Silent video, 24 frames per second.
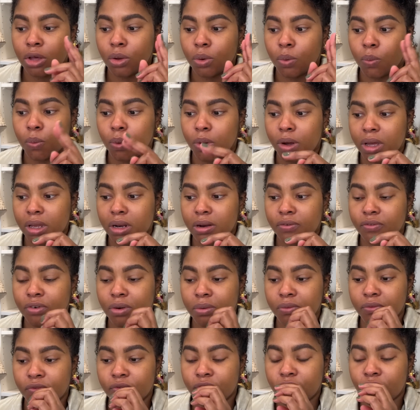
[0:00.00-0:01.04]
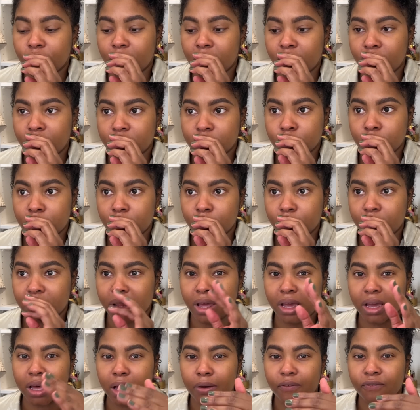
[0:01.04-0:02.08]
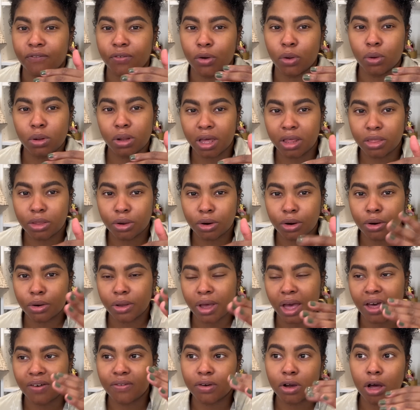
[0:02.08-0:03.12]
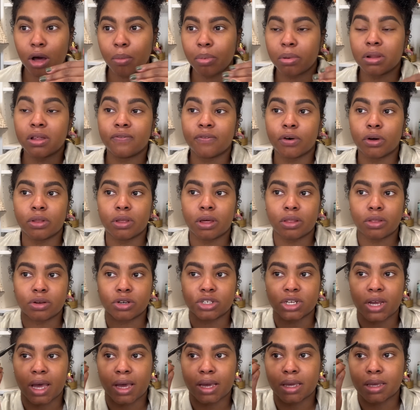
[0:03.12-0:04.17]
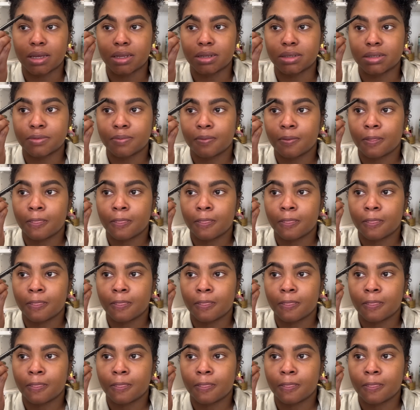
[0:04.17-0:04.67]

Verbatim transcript: one from Forever 21, like a faux leather. I have a couple of faux leather jackets,